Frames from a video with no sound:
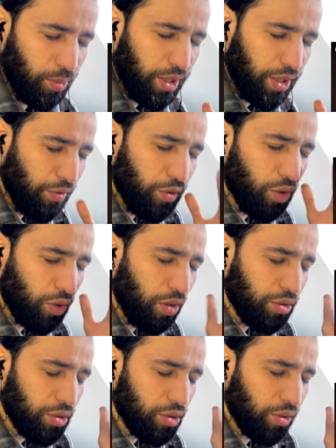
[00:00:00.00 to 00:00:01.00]
if you
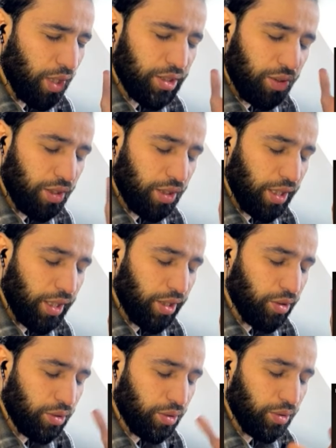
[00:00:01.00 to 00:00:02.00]
close your eyes, she's gonna take
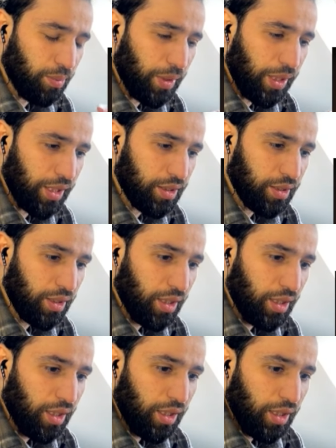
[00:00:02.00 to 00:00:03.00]
you to a place.
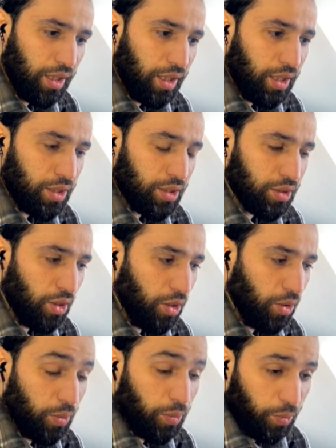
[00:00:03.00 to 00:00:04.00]

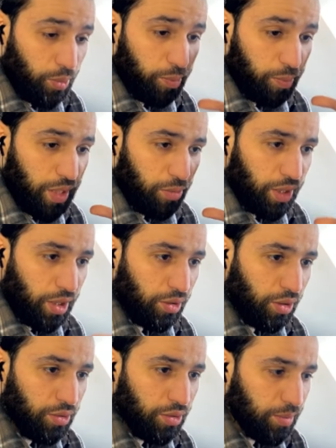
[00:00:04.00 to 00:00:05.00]
So with me,
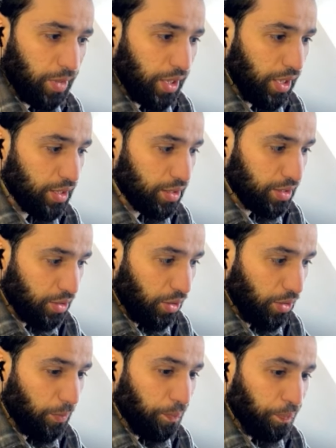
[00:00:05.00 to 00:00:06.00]
without closing my eyes,
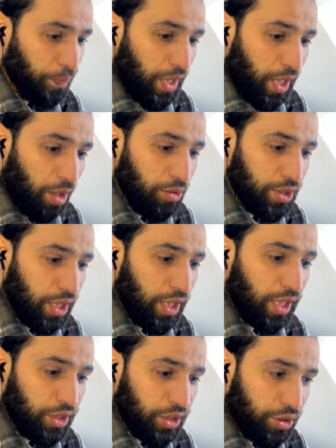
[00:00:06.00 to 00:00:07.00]
so I would say
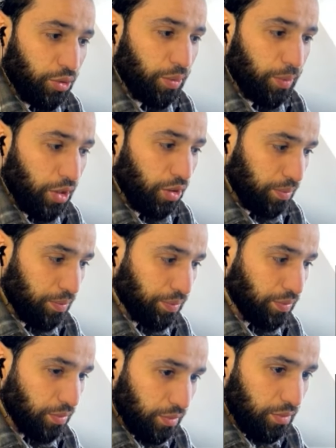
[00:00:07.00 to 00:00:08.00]
like she took me home.
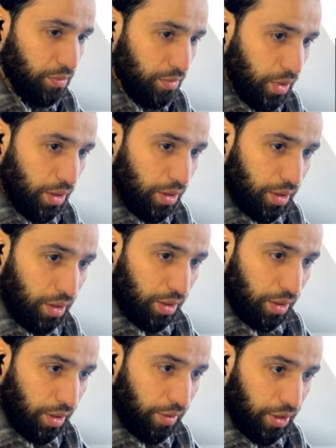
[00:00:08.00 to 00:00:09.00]

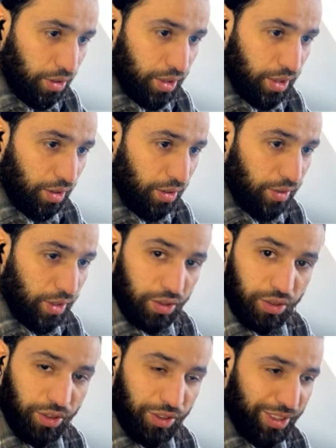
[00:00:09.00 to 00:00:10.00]
Even the
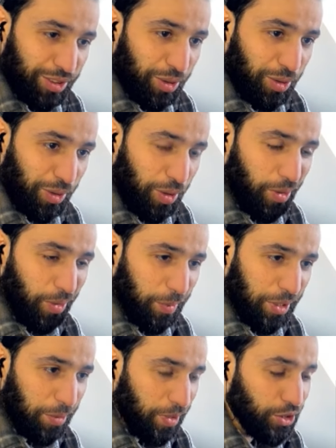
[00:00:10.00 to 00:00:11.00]
song is
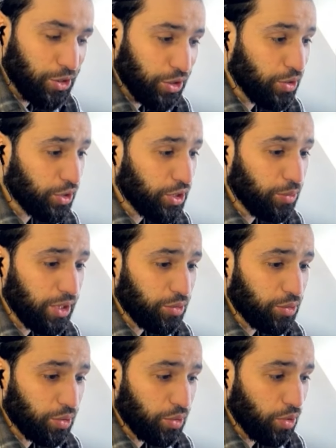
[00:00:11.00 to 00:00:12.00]
home anyway. She really
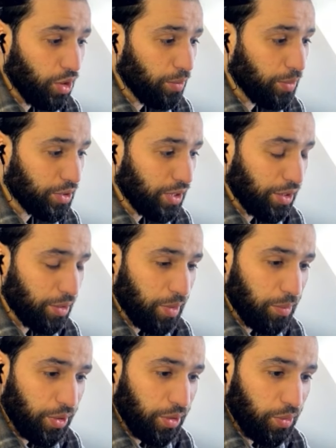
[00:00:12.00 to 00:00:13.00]
took you home and start
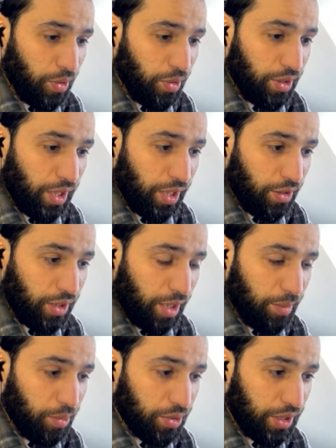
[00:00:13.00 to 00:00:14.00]
remembering the day, at the
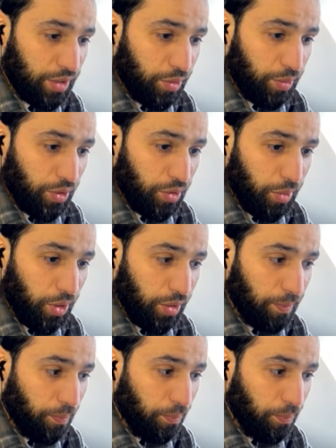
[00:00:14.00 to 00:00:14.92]
time you was living with your mom,